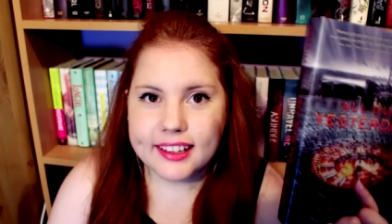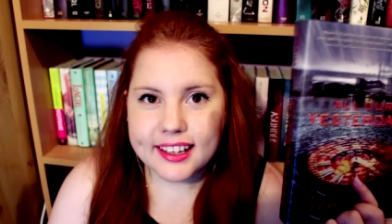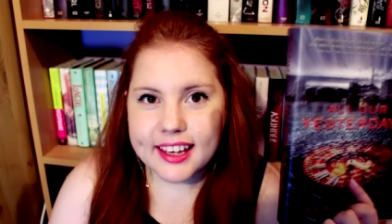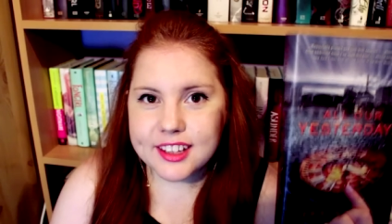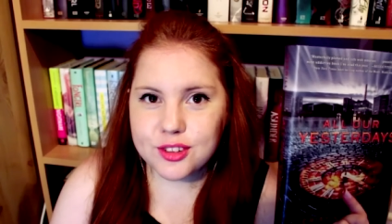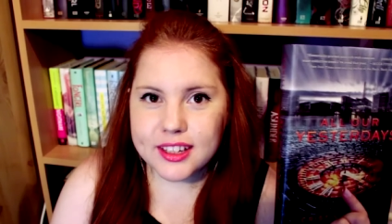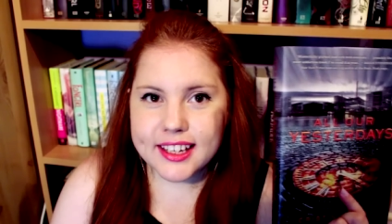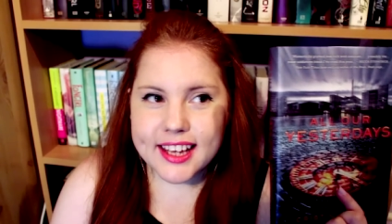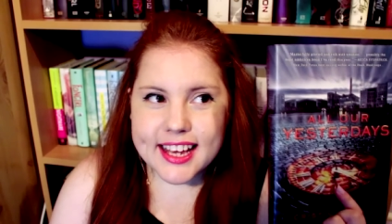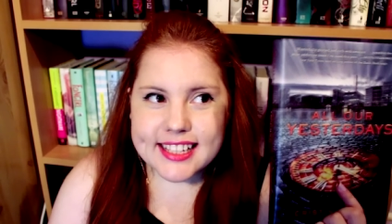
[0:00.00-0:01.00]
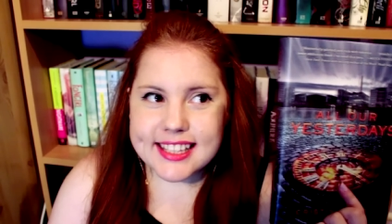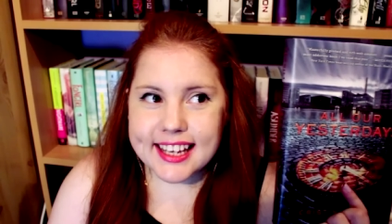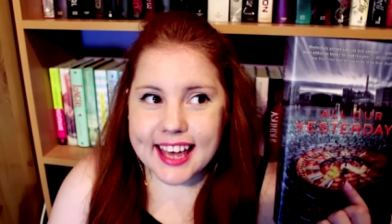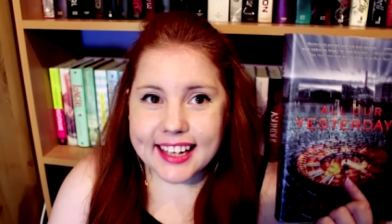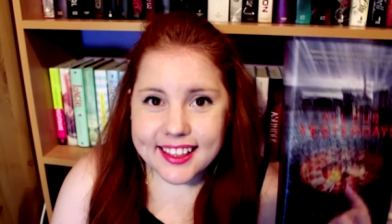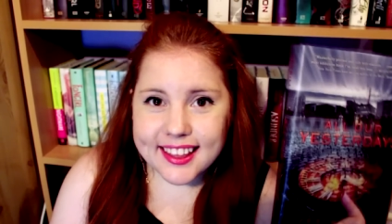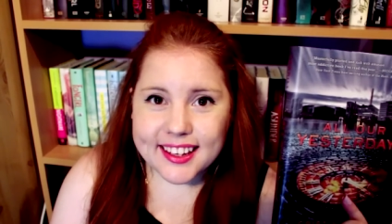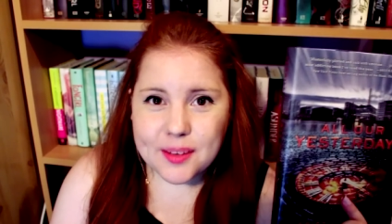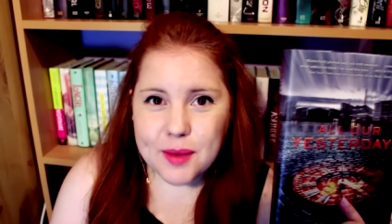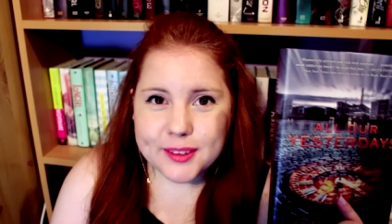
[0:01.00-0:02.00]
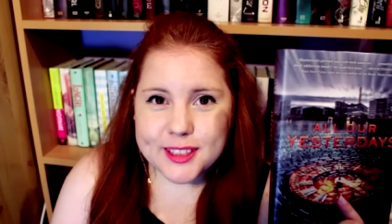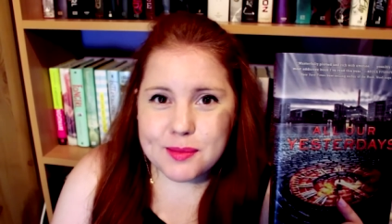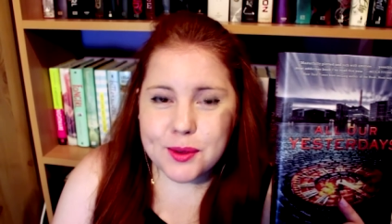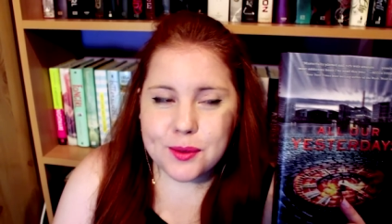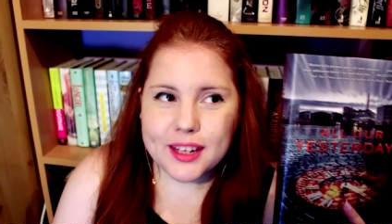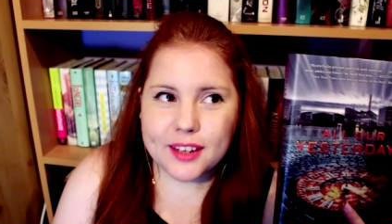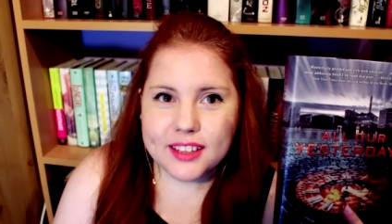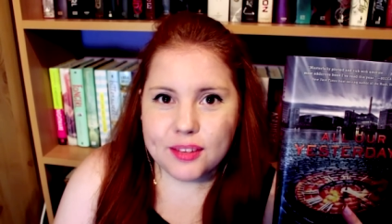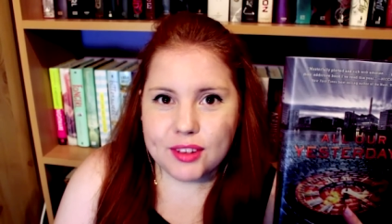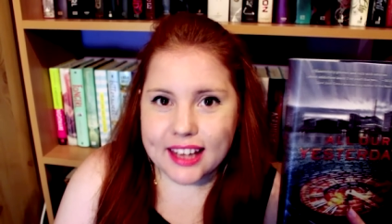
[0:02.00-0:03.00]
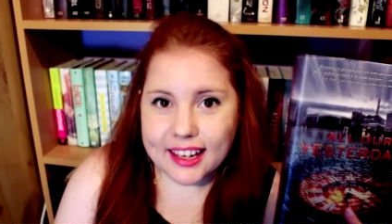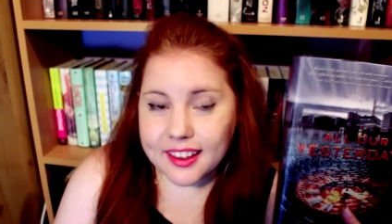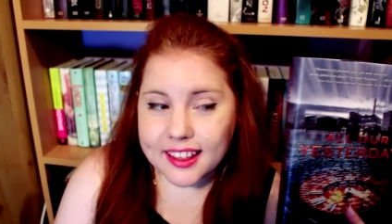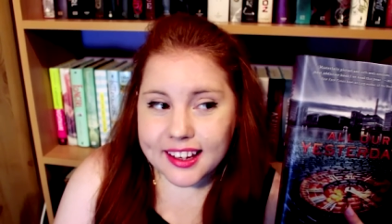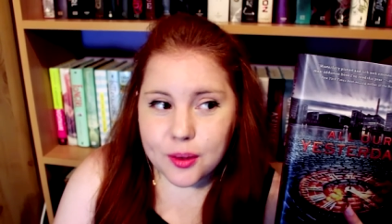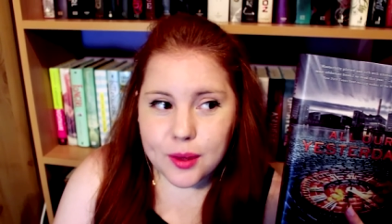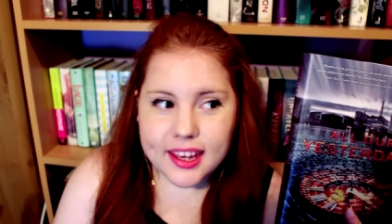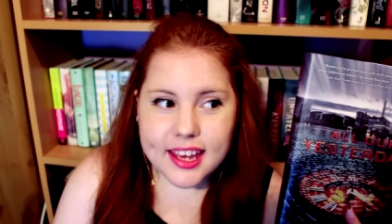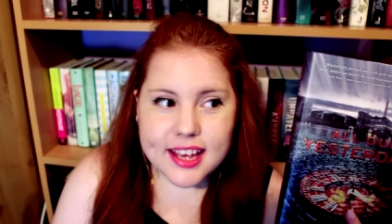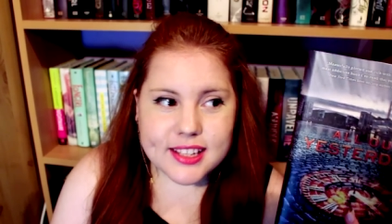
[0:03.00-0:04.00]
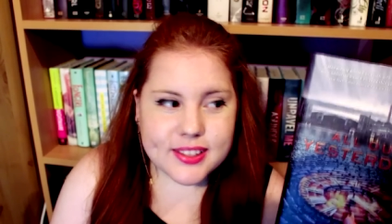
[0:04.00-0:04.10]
And I can't really say anything about this book without giving anything away,